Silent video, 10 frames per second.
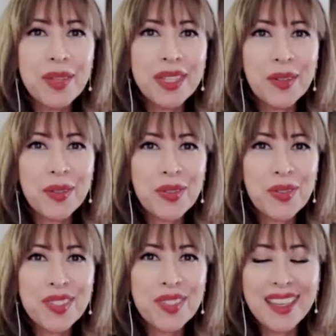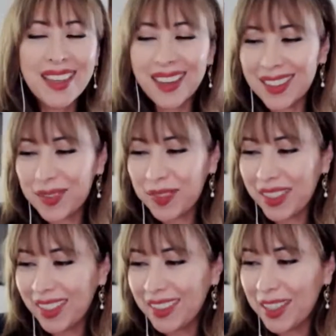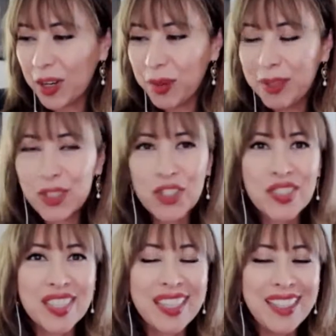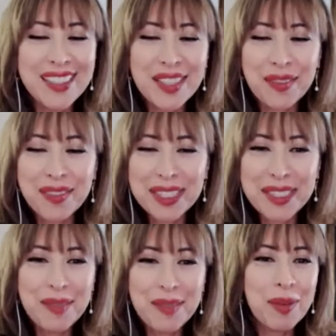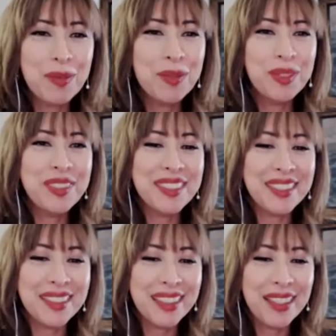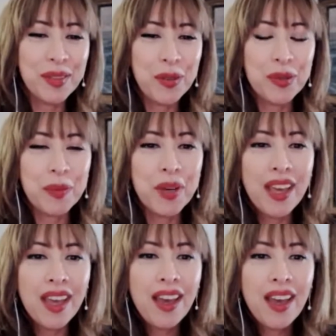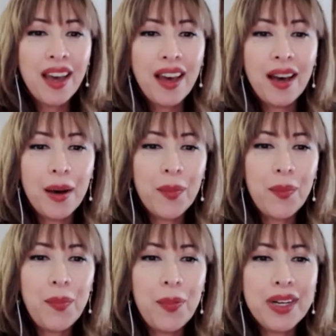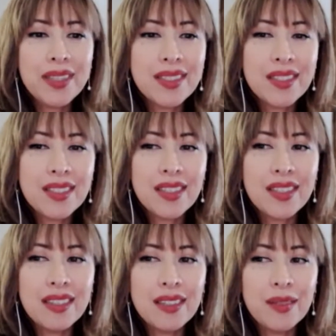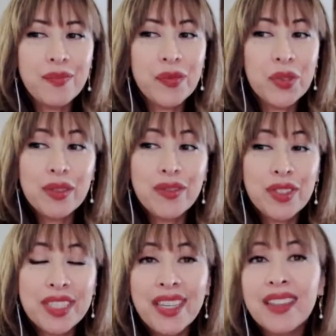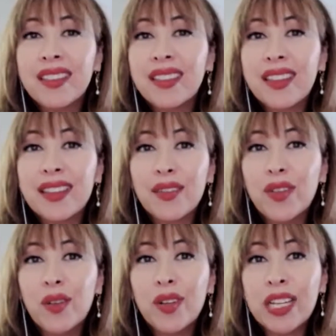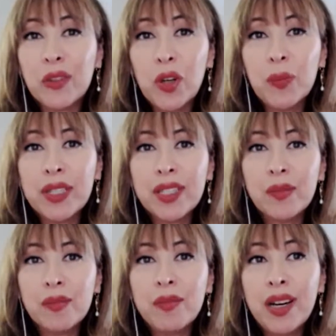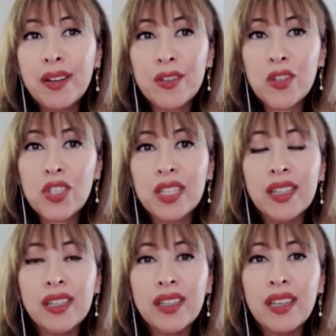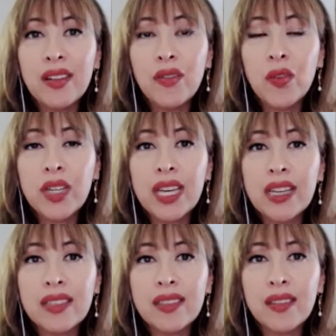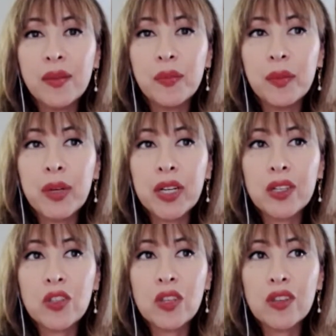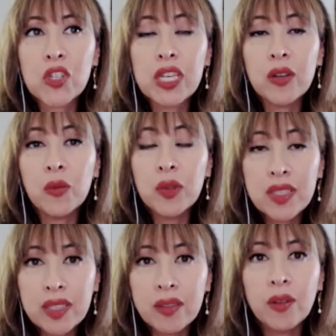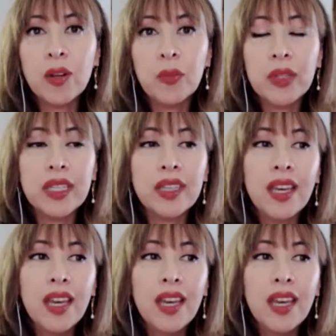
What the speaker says: across today as feeling down. Maybe it's just the heat is affecting my mood here in Europe. But don't forget that if you look at OPEC market share, and if you look at the market share within OPEC,